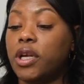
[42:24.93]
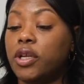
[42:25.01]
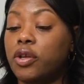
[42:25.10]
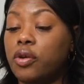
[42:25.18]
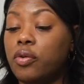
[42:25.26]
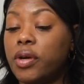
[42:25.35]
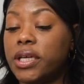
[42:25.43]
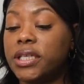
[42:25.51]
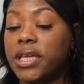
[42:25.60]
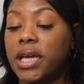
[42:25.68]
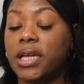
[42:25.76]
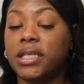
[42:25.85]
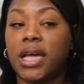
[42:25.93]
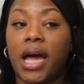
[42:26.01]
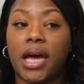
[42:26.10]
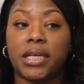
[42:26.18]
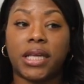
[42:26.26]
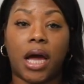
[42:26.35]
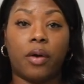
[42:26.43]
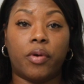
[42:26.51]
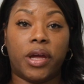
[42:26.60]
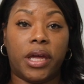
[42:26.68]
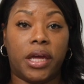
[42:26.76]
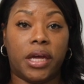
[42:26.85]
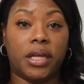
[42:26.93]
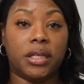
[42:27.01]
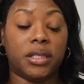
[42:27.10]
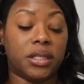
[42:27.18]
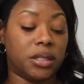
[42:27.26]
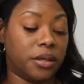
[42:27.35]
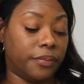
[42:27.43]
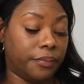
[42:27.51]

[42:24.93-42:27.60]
to do is sanitize our hands.